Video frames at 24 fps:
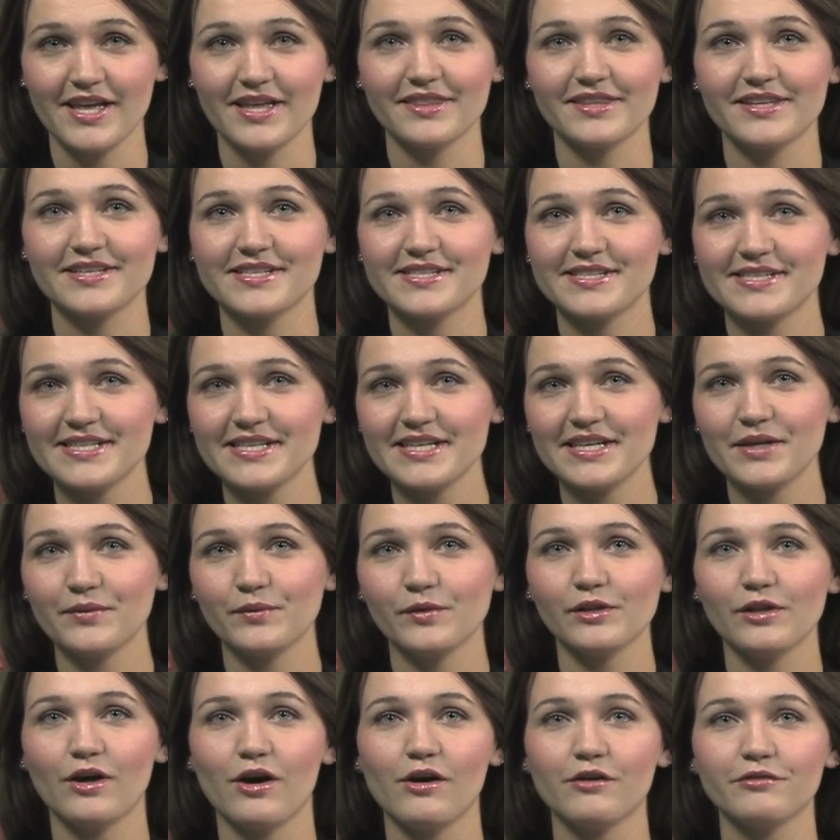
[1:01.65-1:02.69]
The city
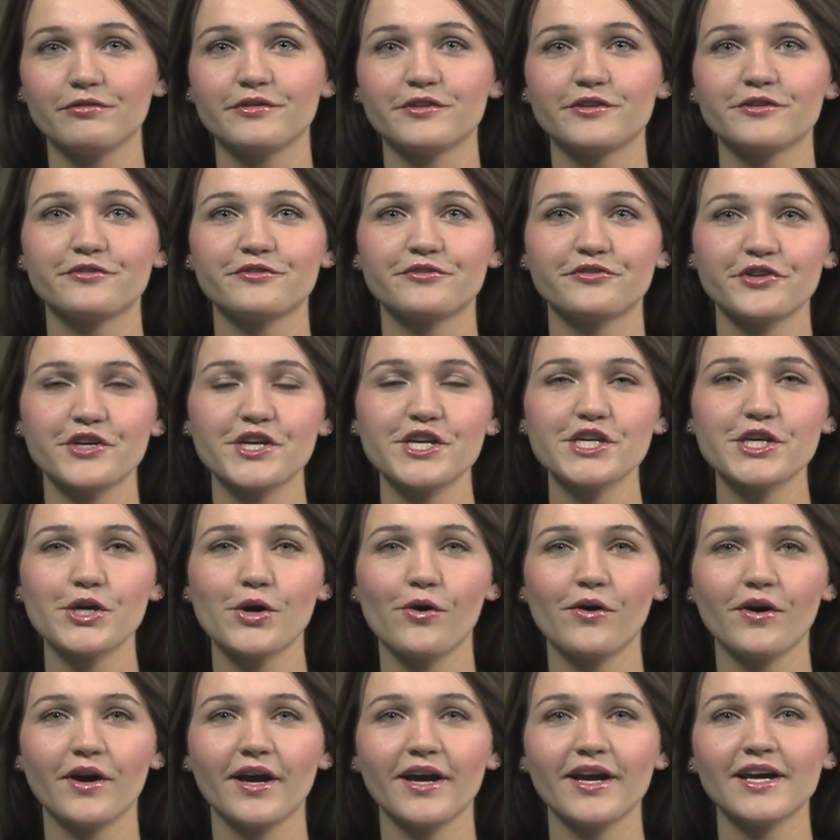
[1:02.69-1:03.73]
will offer free
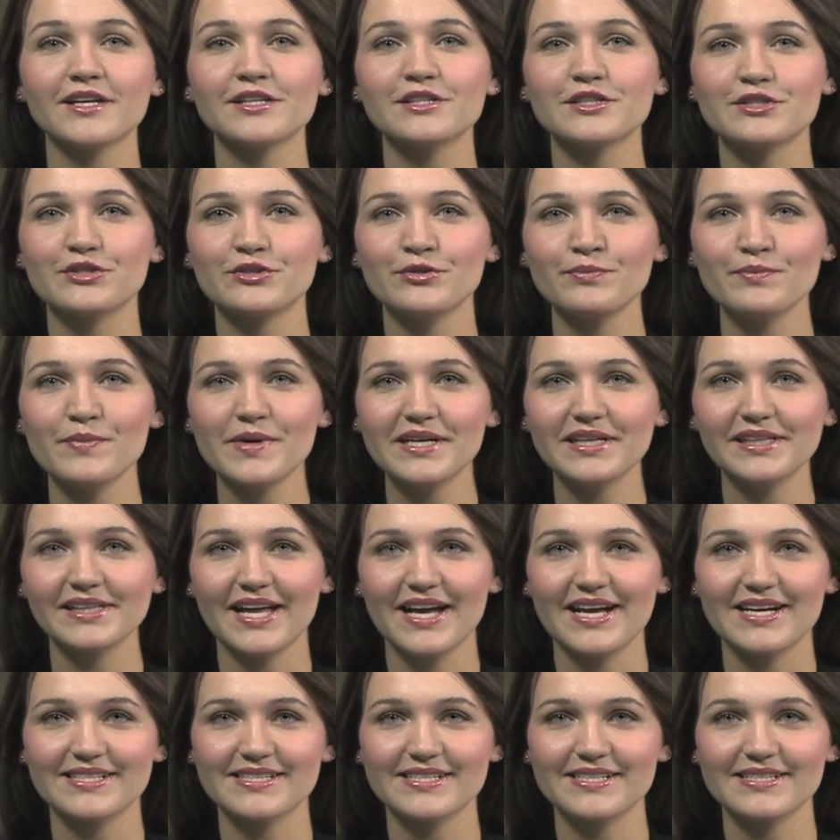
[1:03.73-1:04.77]
yoga and Zumba
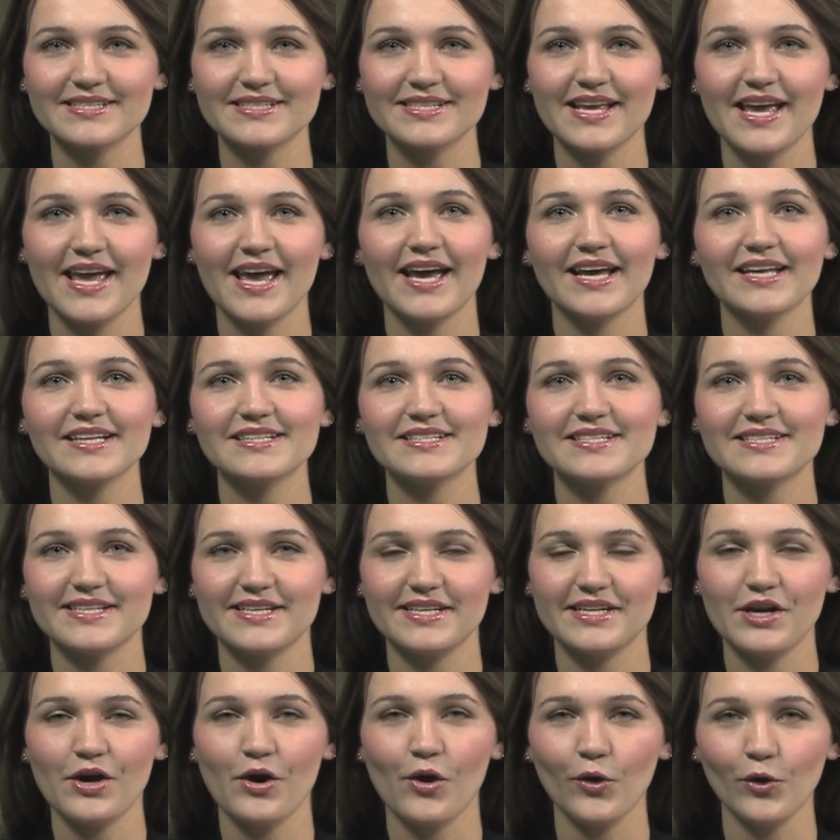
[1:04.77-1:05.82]
classes at
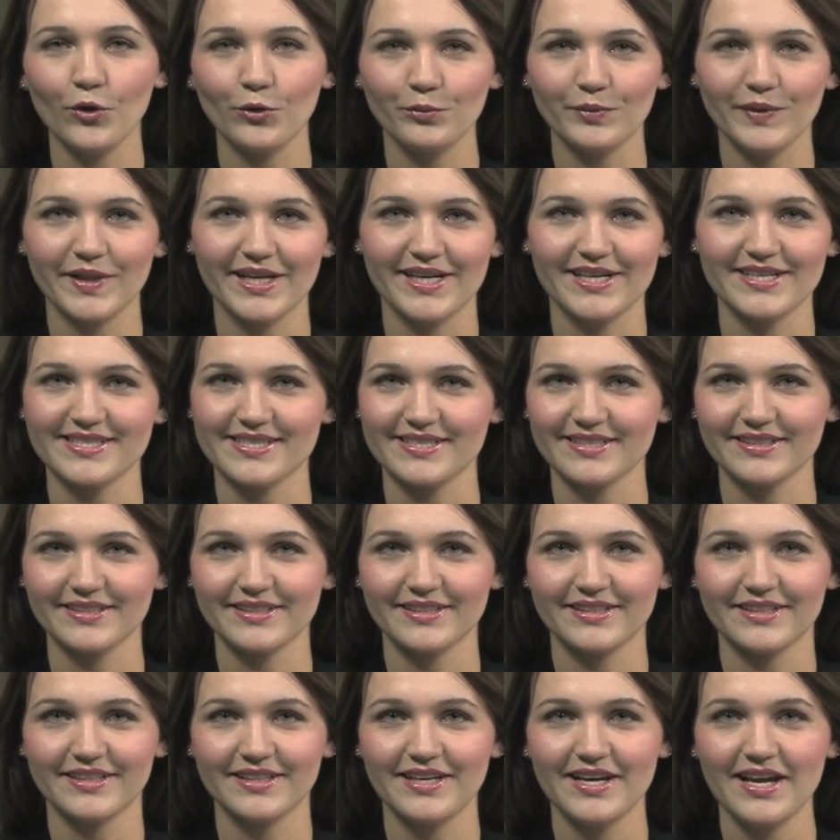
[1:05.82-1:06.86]
City Hall Plaza.
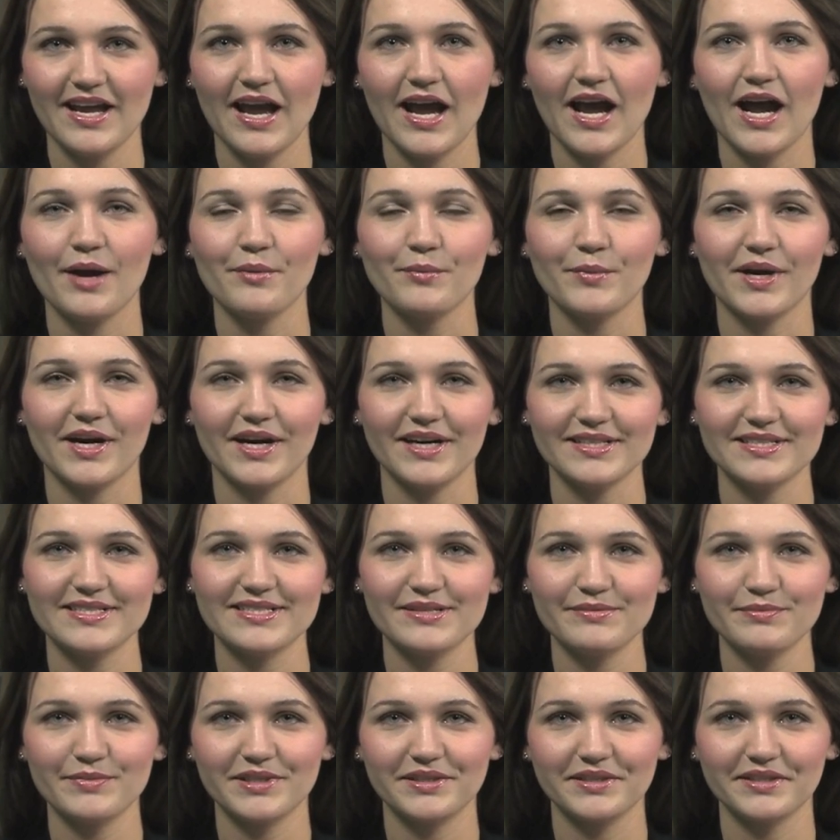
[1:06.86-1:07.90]
I'm
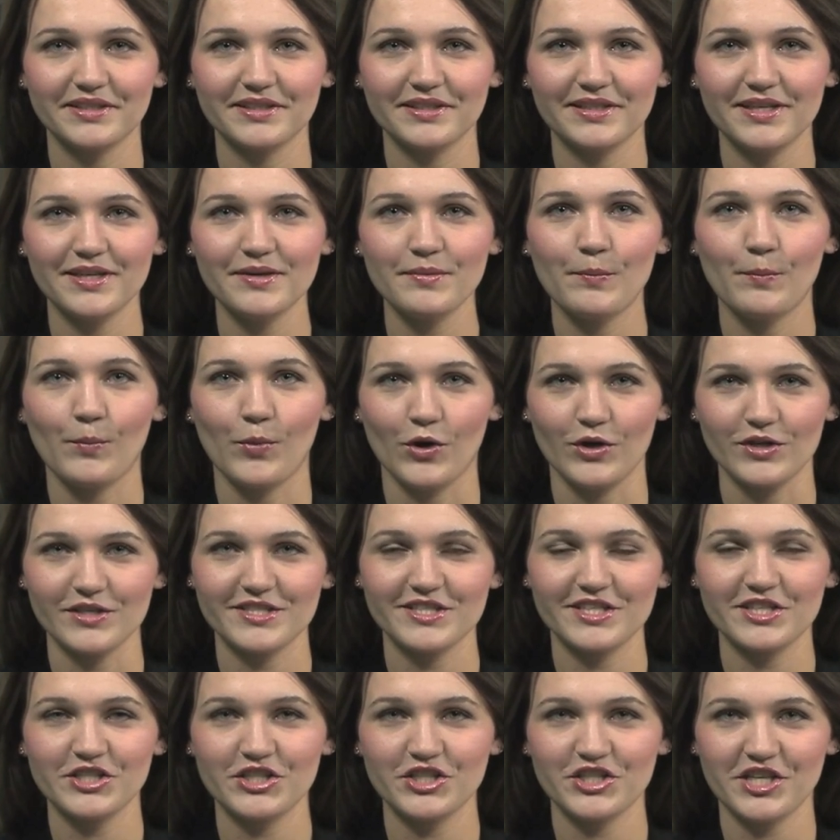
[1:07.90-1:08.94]
Katya Bilkina,
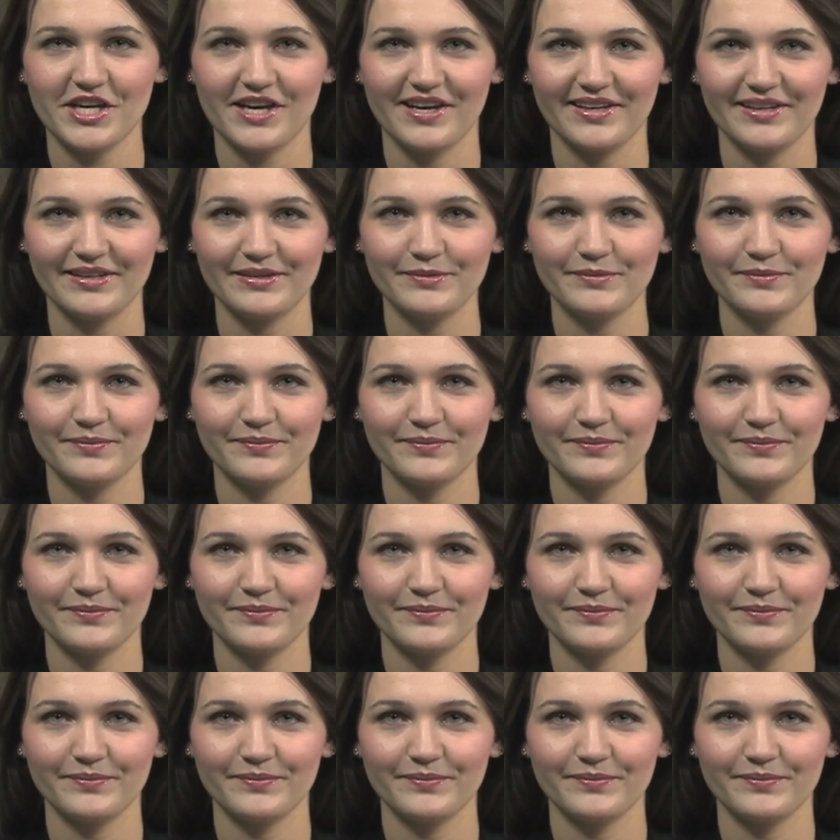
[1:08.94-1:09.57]
Boston Chatah.